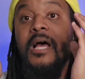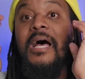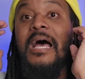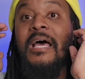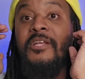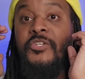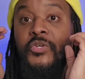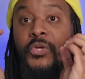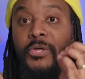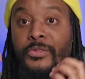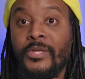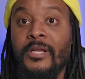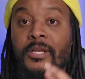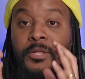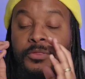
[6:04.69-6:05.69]
And do you
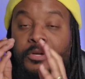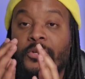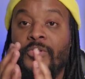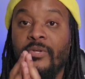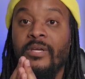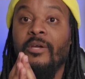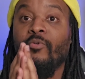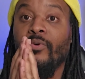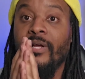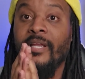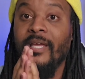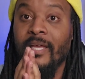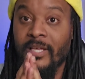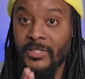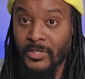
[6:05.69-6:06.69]
think the 32 gig really
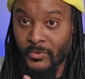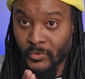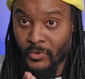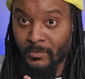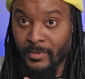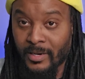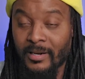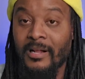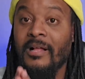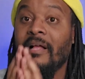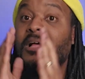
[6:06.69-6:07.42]
is a rumor?